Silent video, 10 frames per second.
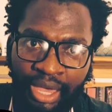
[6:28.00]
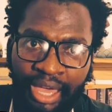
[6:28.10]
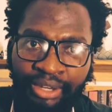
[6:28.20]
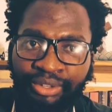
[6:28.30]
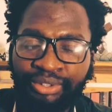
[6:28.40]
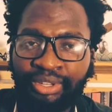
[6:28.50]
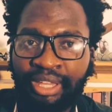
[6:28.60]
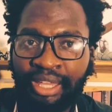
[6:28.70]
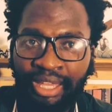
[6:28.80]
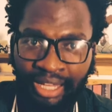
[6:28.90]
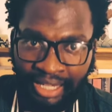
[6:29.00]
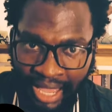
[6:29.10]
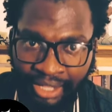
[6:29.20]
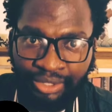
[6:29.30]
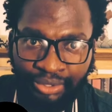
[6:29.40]
and
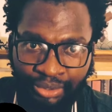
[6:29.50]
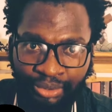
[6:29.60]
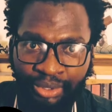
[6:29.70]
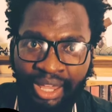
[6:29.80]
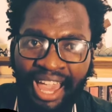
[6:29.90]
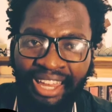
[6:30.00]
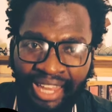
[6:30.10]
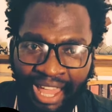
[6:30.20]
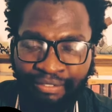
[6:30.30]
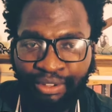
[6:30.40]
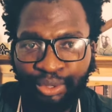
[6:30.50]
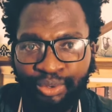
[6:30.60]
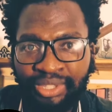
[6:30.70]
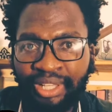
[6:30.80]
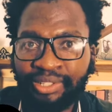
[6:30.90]
ignite you and having
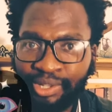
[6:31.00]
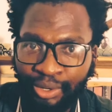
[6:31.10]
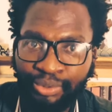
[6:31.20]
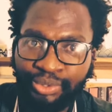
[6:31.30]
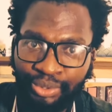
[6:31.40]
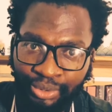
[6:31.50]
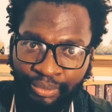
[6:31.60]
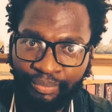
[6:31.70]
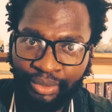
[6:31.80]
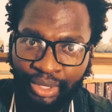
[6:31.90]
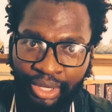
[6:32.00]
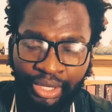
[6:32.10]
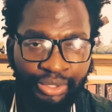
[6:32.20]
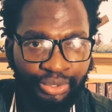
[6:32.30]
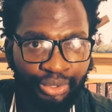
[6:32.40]
those things close to you.
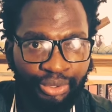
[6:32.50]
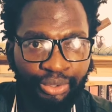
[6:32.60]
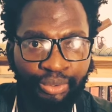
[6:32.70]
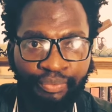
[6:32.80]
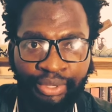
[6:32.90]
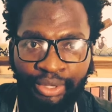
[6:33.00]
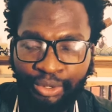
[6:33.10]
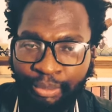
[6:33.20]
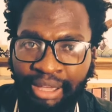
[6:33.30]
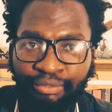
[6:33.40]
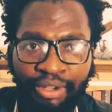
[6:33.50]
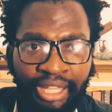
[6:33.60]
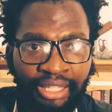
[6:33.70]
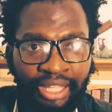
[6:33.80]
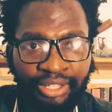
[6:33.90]
So you might
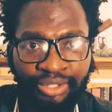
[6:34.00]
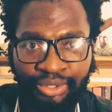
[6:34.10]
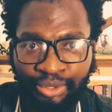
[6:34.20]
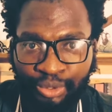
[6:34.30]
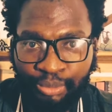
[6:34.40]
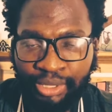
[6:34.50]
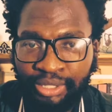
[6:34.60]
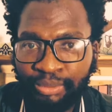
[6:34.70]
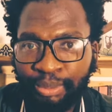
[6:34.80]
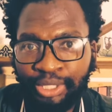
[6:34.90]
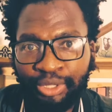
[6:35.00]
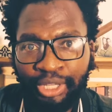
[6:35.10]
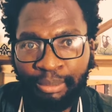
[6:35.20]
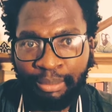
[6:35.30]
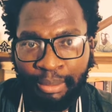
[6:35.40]
find that you miss
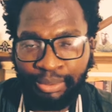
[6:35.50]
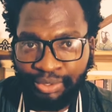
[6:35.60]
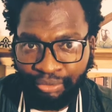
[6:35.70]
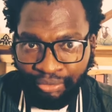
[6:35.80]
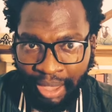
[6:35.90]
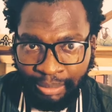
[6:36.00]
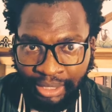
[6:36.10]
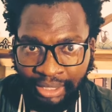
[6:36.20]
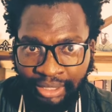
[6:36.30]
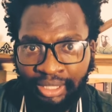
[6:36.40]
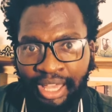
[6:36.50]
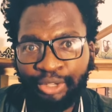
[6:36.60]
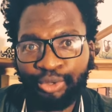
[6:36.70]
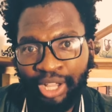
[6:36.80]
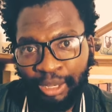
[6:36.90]
particular members of family
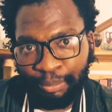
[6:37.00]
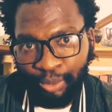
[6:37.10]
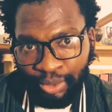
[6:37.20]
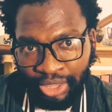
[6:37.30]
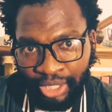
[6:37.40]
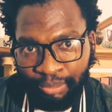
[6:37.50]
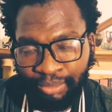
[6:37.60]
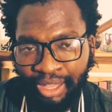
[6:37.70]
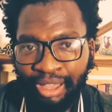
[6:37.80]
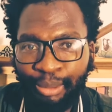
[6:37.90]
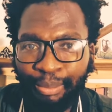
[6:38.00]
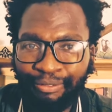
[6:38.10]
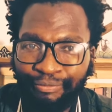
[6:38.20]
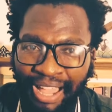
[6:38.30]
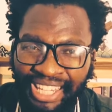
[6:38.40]
and you can't be with them,
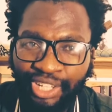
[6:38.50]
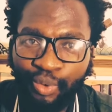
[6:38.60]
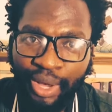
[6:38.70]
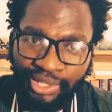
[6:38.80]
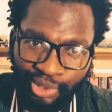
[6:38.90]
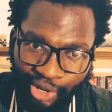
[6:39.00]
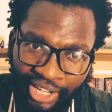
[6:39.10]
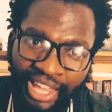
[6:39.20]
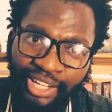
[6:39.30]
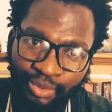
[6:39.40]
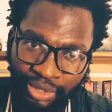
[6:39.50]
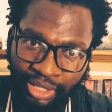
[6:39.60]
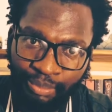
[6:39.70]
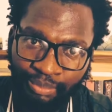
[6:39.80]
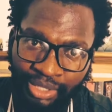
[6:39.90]
but finding ways to connect with
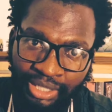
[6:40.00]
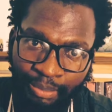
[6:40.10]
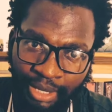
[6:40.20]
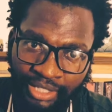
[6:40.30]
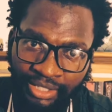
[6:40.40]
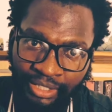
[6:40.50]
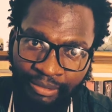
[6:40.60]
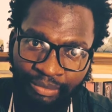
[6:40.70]
them is amazing.